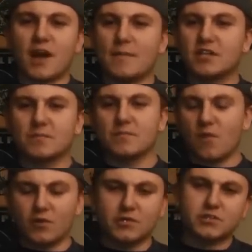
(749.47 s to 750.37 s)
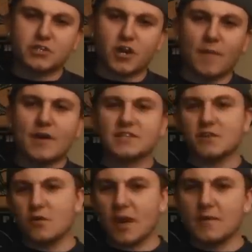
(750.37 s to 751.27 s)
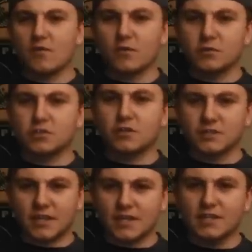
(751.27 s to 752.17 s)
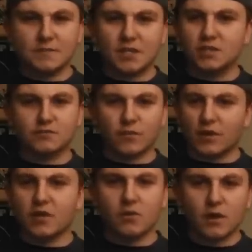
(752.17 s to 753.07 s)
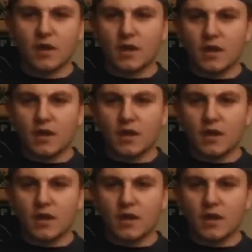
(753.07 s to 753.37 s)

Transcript: I'm about to go get me a real jersey of his because for real,